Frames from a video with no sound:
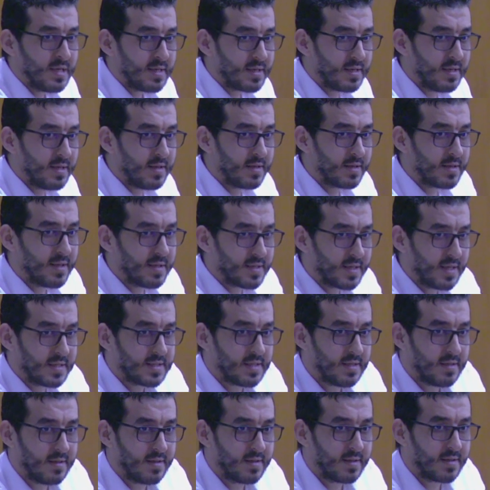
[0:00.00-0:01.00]

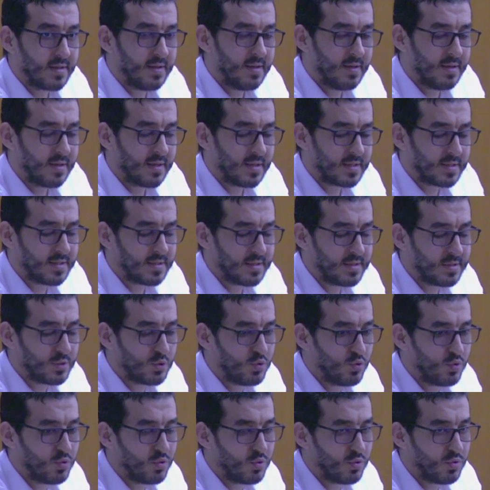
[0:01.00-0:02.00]
getting
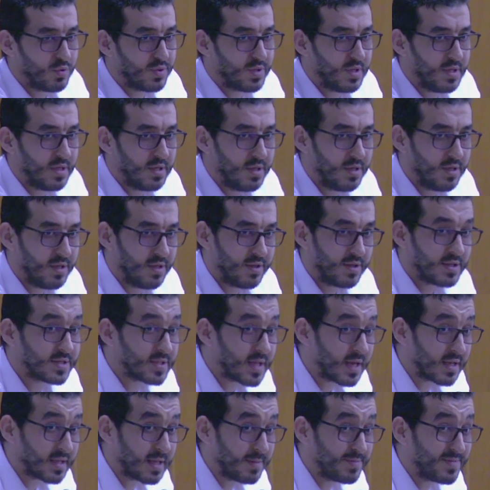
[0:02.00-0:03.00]
to the
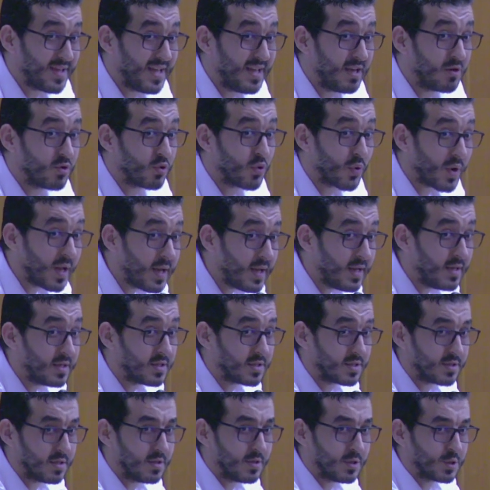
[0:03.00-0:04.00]
startup, they
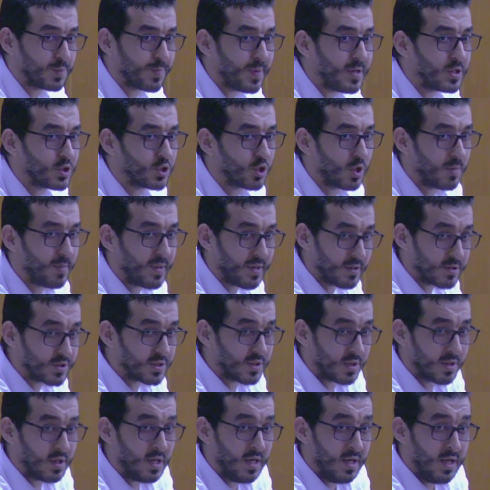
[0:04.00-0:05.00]
create a special
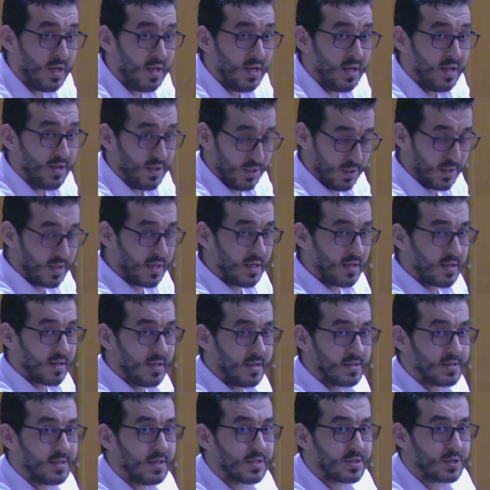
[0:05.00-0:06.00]
ministry.
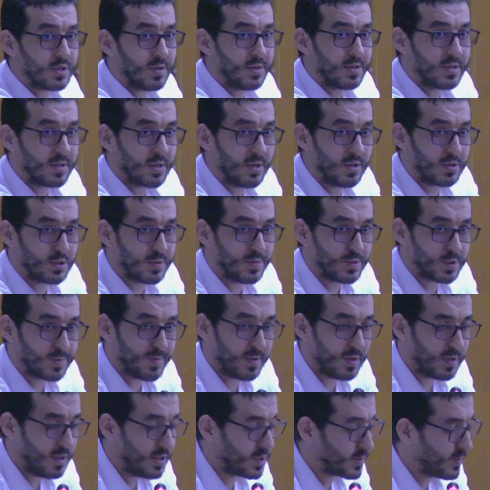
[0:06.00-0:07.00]
This
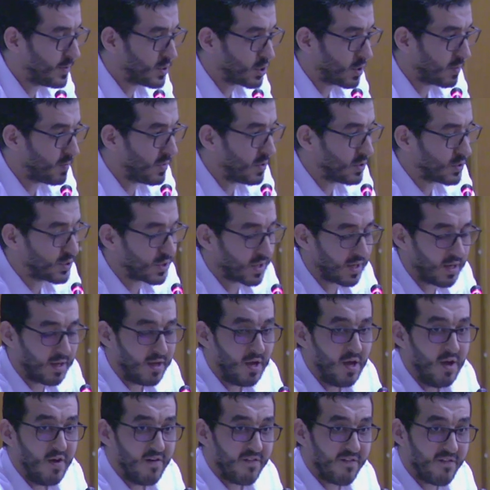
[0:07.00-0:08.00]
special
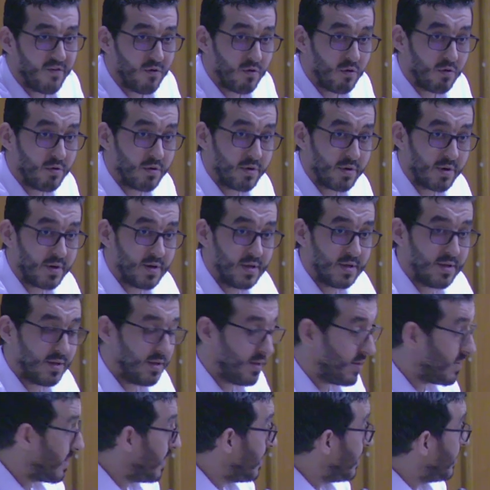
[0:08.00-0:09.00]
ministry for
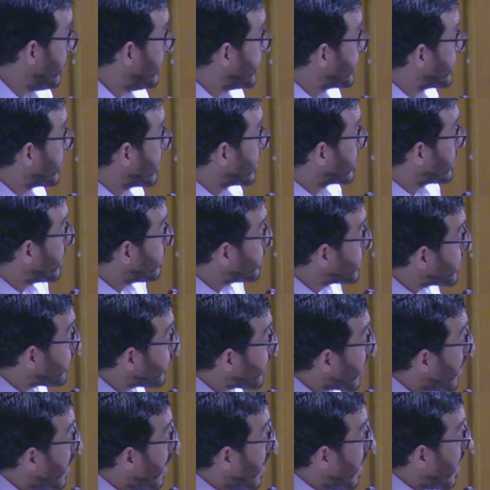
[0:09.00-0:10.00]
the startups,
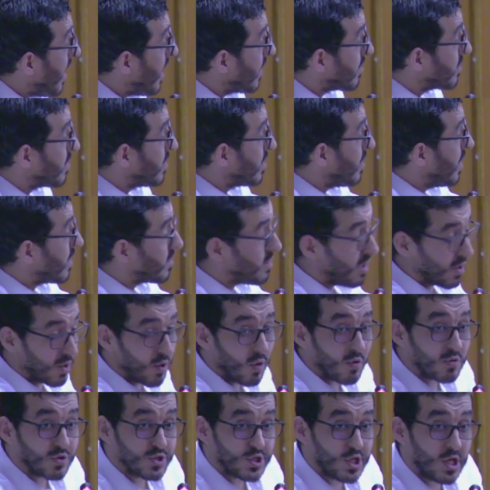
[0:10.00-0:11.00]
and
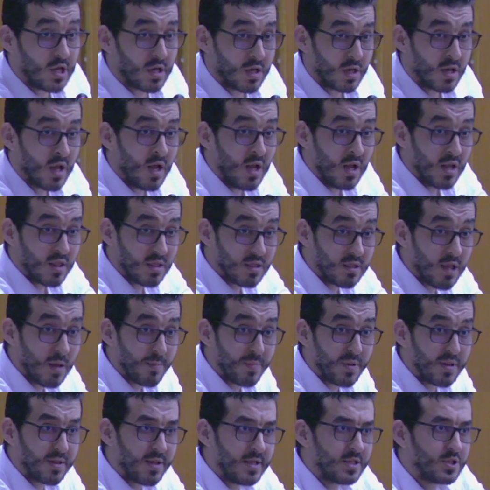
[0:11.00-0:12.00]
launching
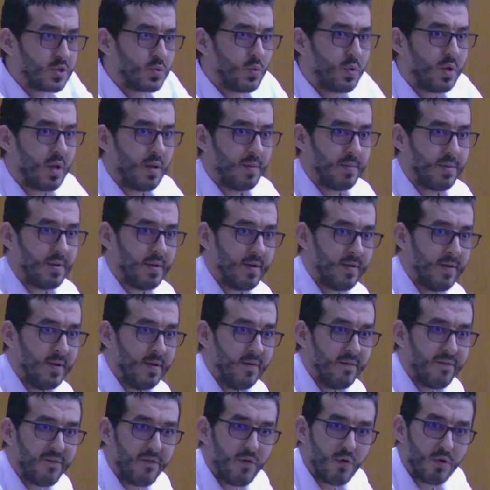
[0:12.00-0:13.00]
label that's
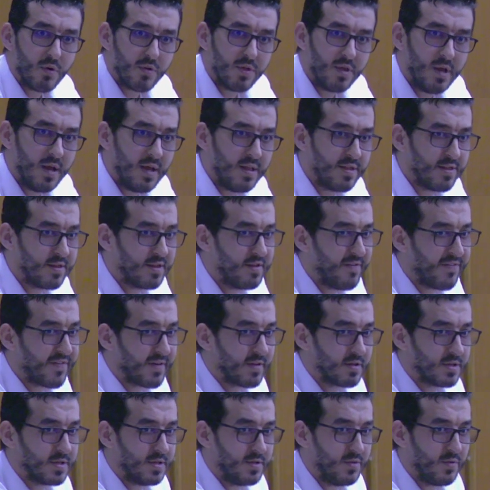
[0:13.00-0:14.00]
for the
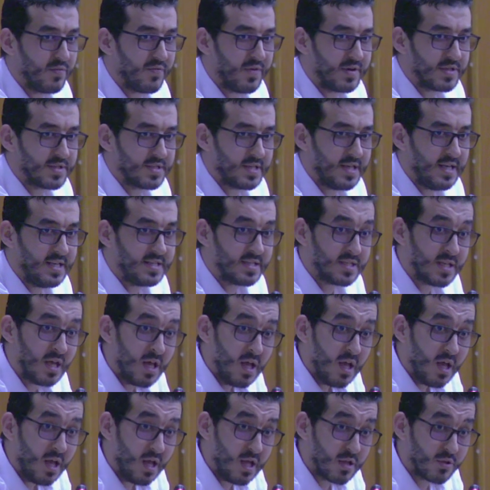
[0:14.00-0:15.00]
different universities
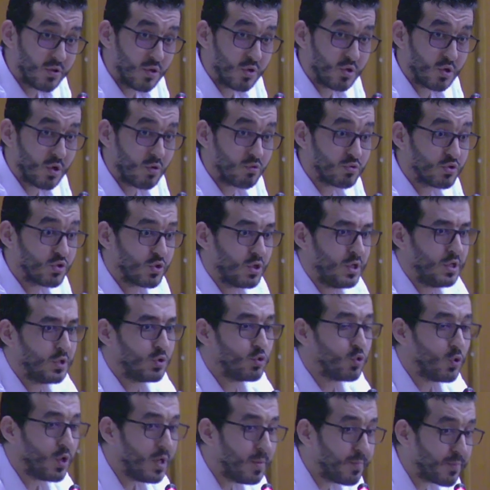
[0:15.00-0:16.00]
in the country
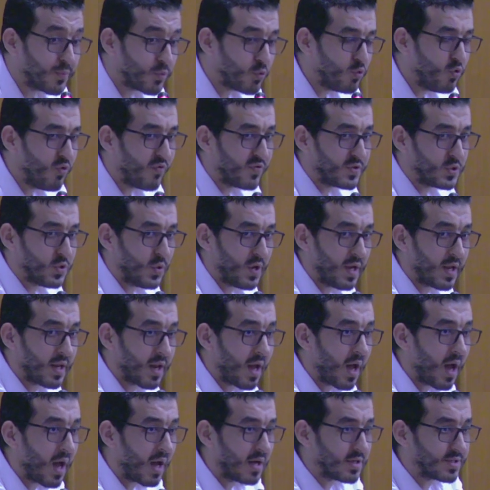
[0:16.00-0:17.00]
to improve, to
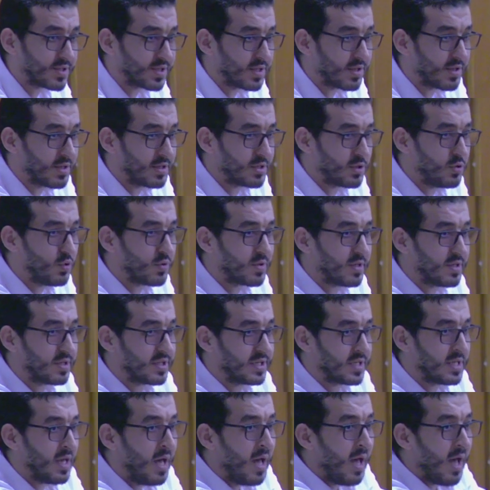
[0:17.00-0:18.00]
enhance the
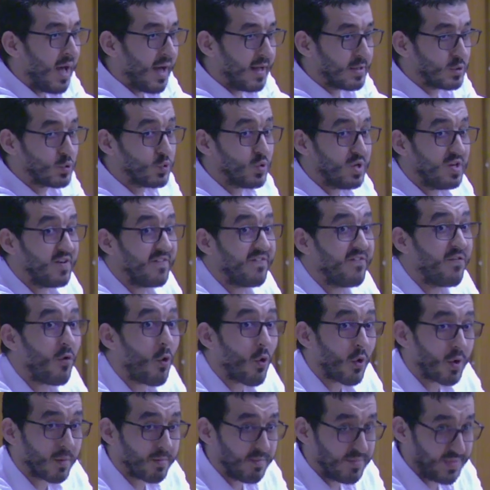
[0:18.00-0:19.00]
students and to
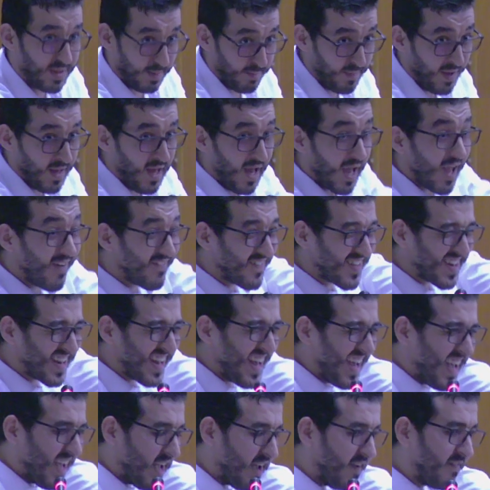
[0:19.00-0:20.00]
inform them, even
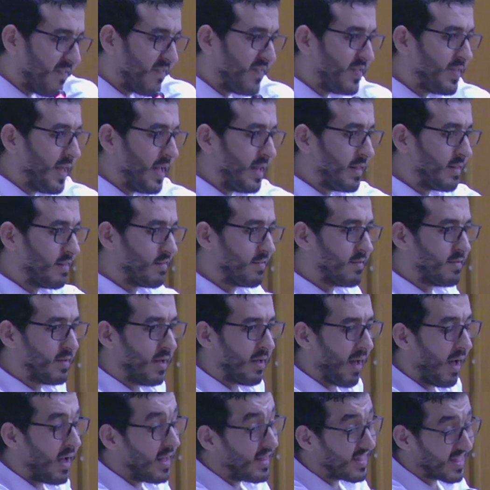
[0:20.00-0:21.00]
if they,
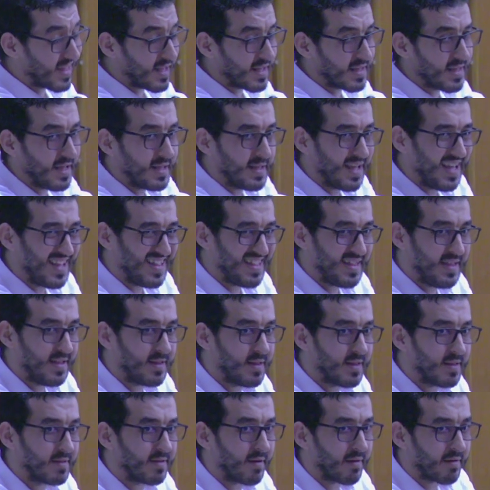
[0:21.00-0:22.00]
I think that it
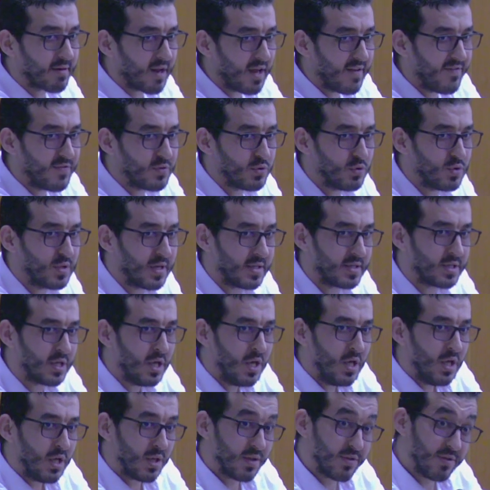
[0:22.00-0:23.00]
didn't arrive to get
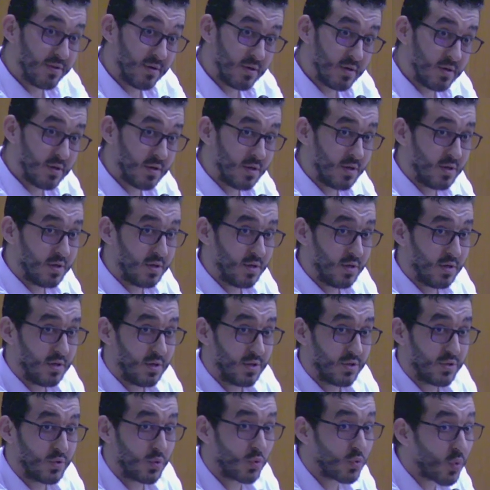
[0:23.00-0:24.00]

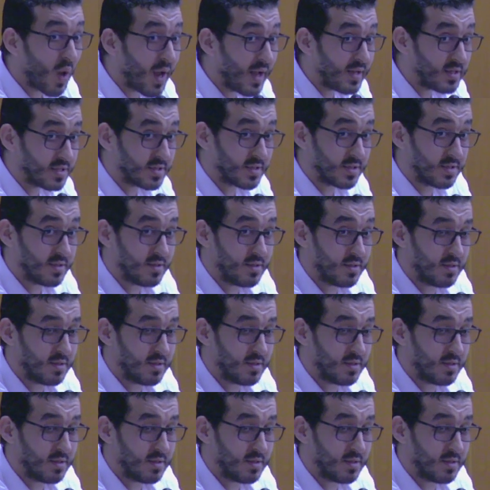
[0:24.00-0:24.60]
the right